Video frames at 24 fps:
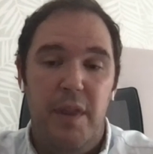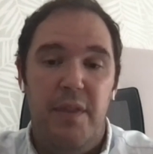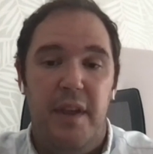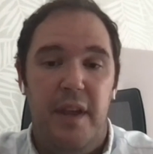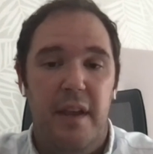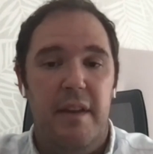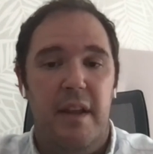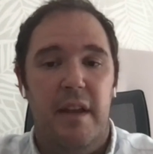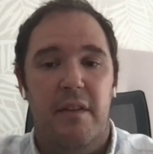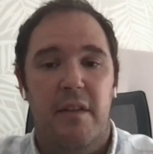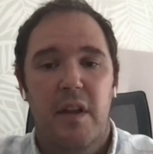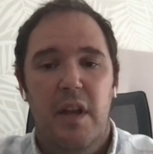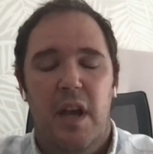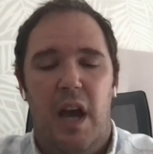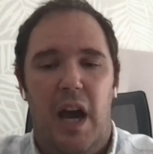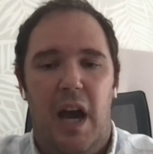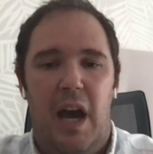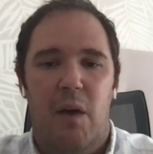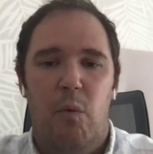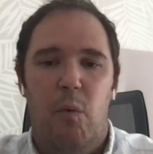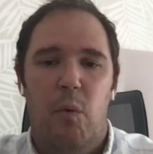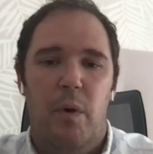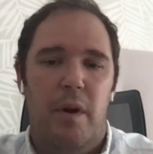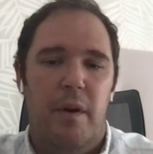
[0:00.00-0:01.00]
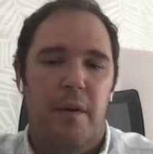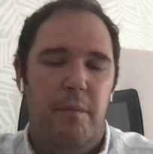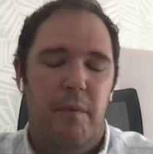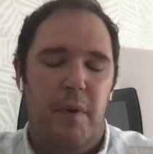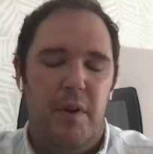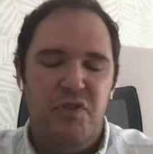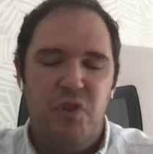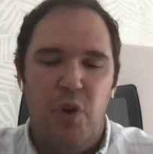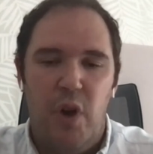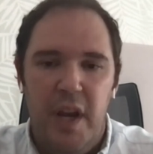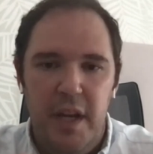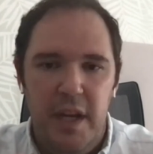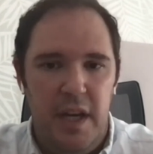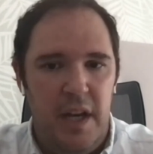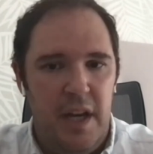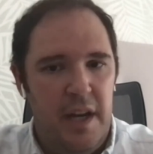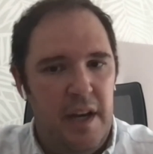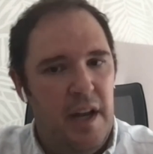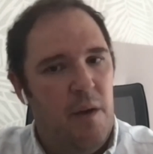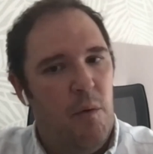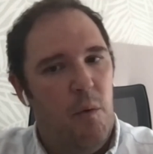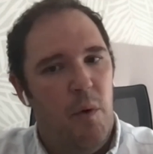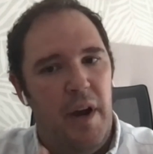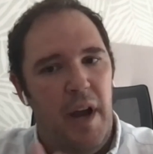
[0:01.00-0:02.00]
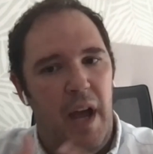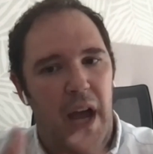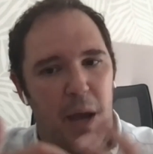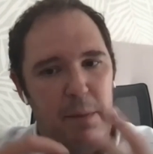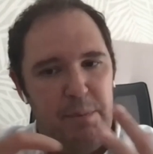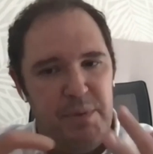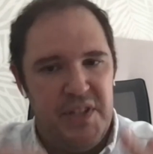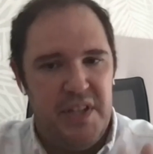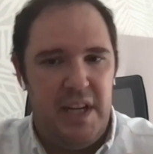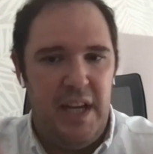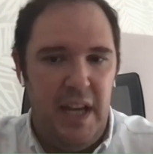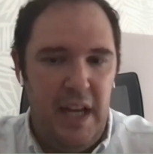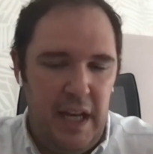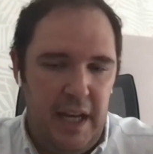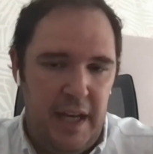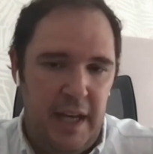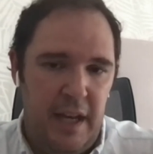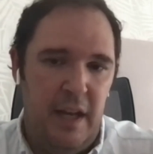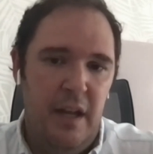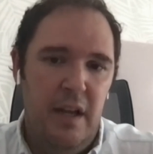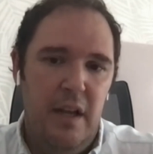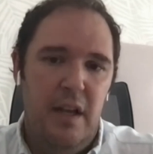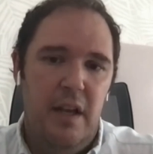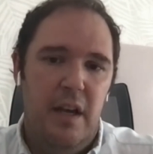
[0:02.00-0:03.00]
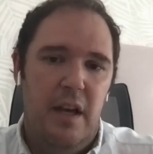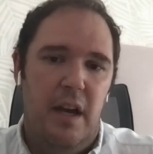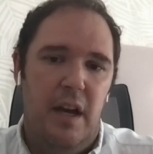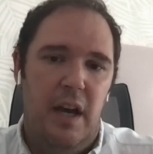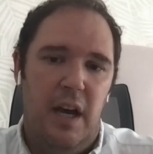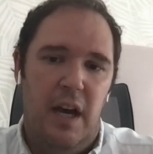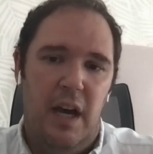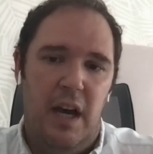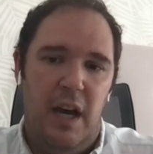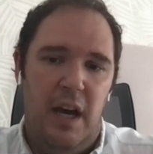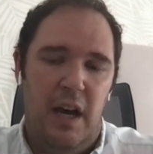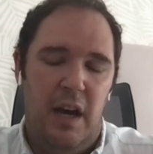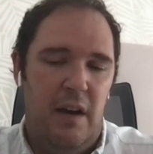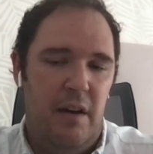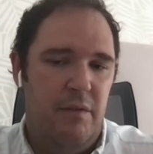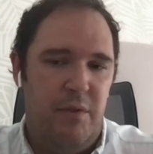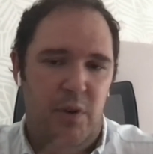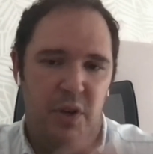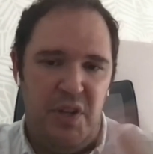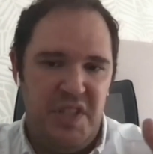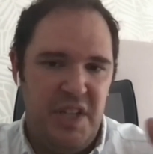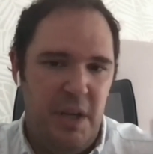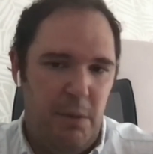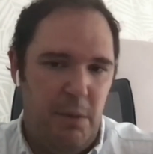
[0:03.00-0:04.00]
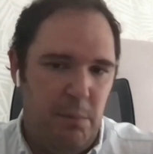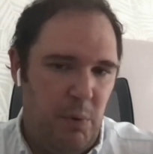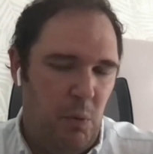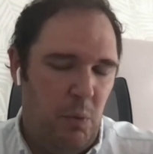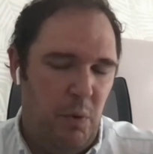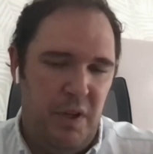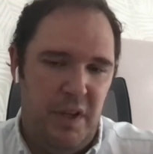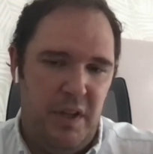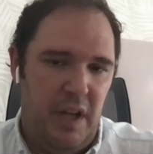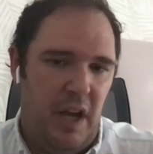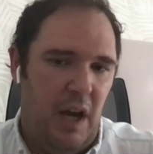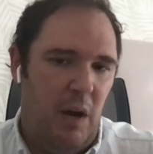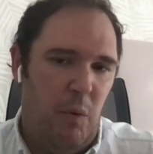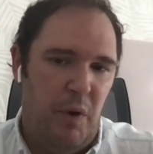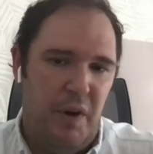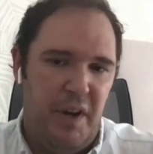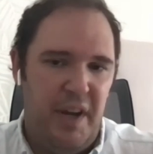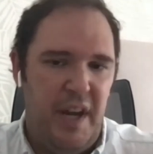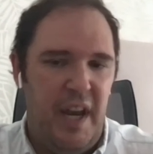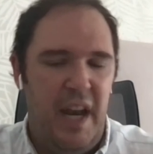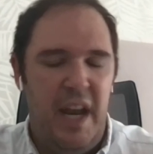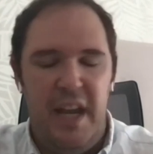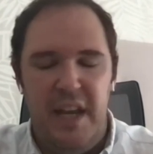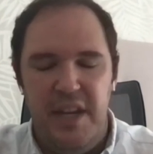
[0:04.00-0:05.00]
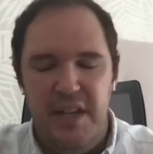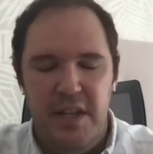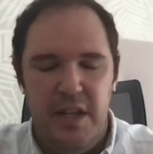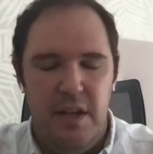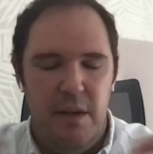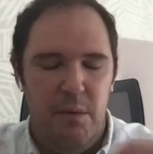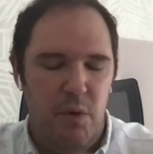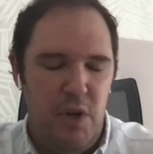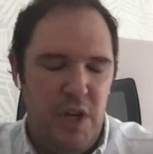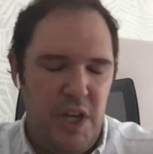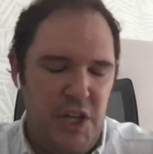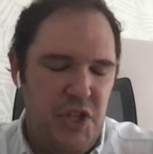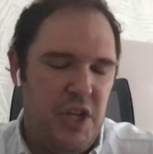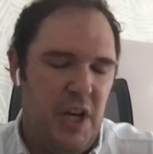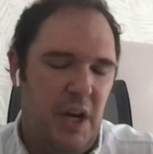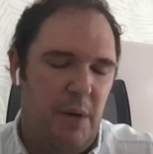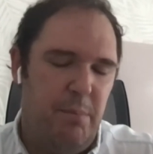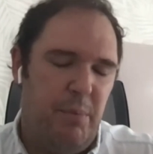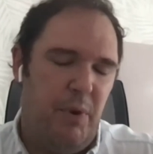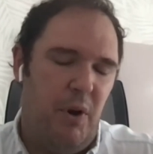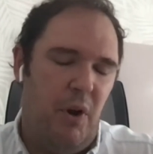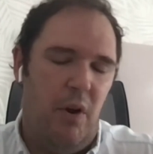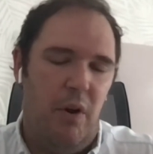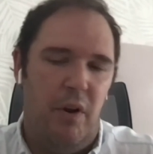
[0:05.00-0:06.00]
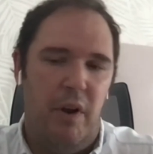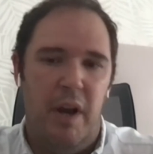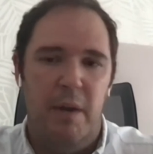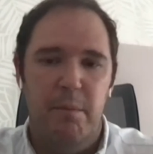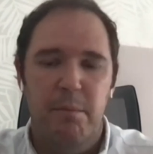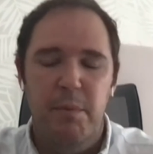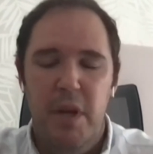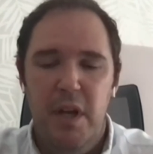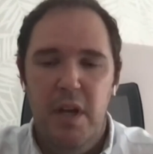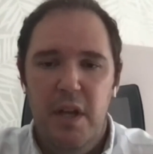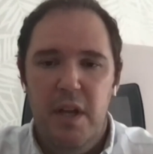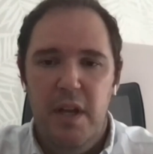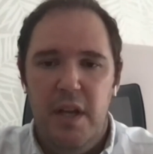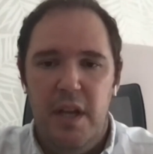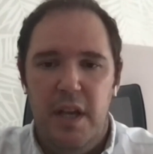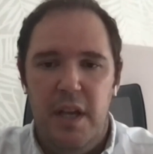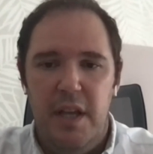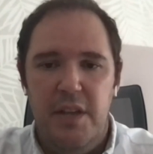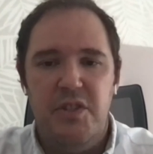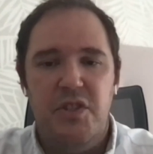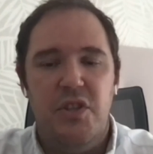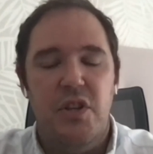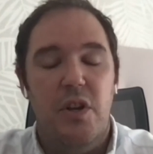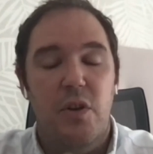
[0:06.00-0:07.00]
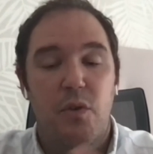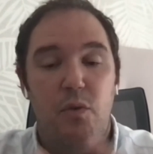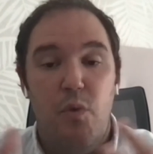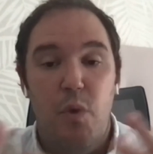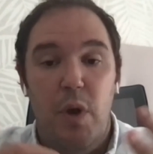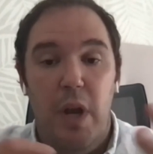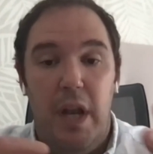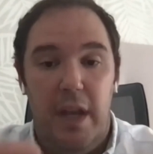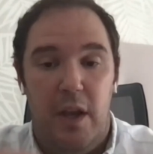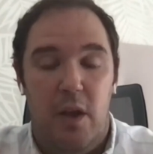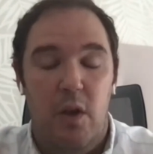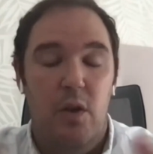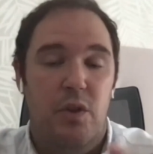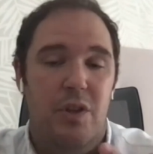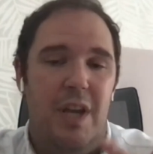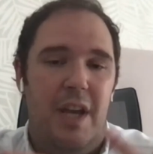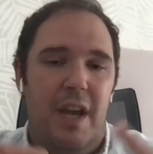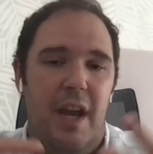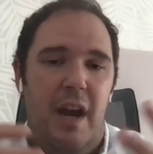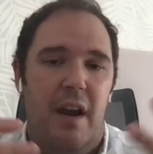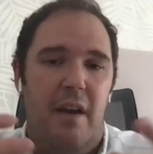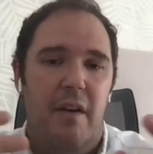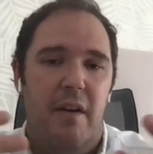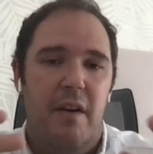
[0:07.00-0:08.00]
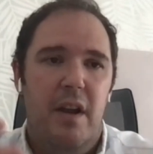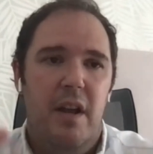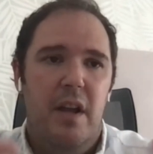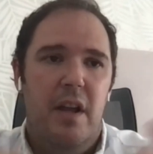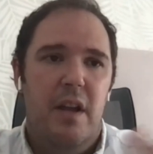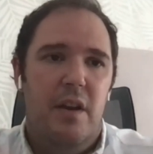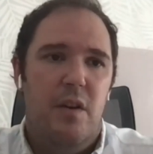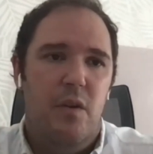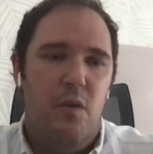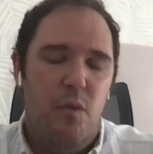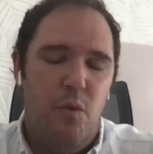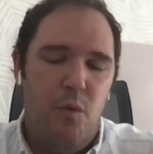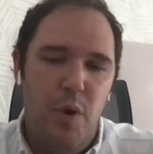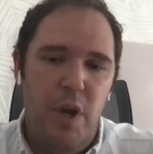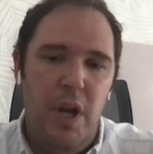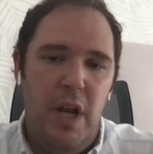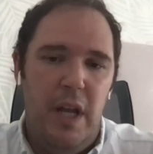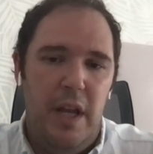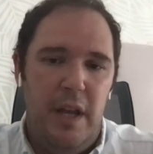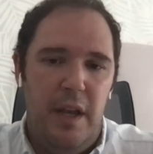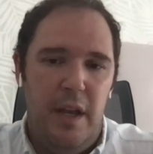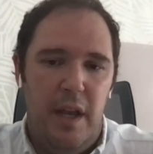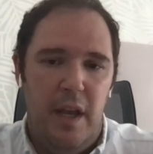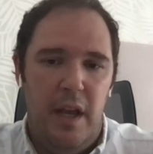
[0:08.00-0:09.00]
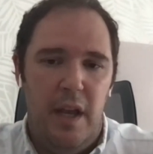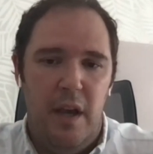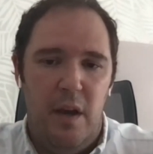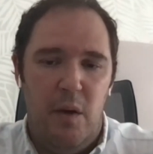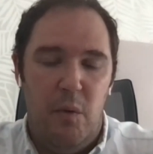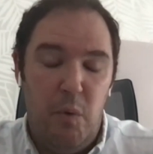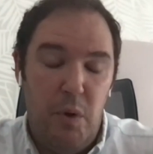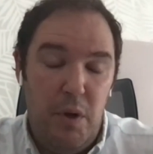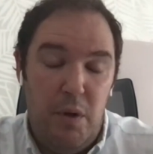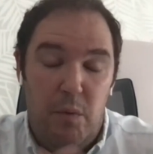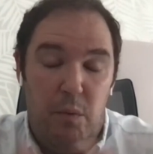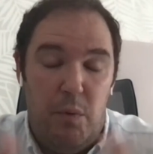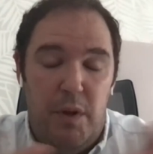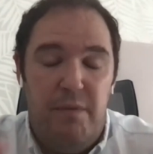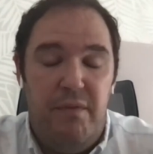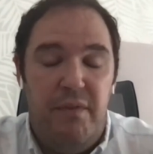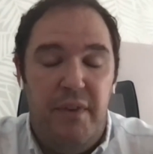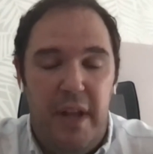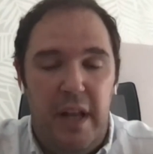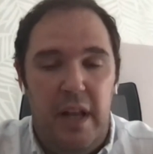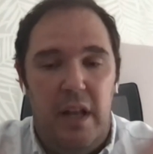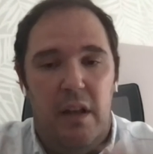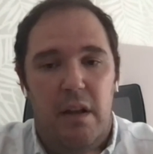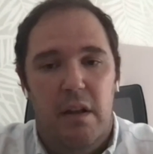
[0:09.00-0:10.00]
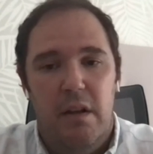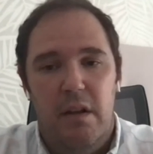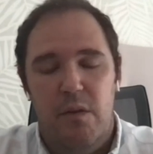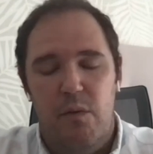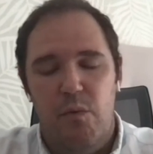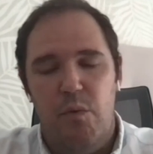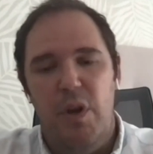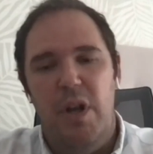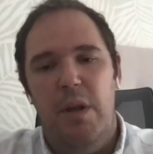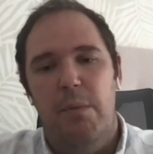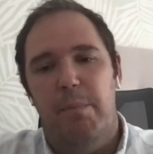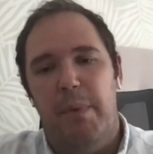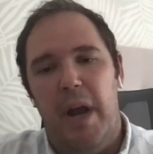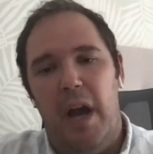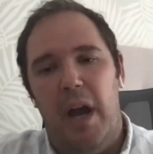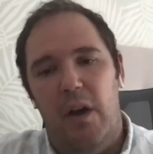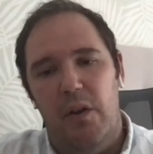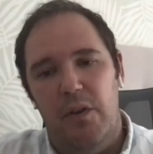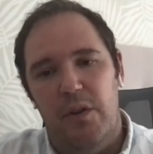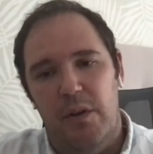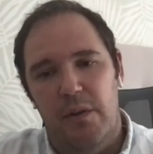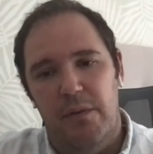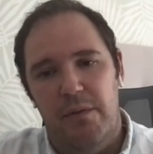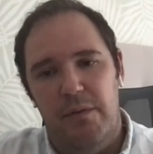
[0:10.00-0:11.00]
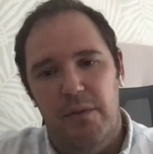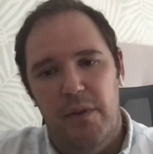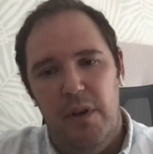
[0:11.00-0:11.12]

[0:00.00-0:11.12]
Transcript: our training and our upscaling, uh, for example, with our nine ninja program, it's really good. They are really we, we feel really proud of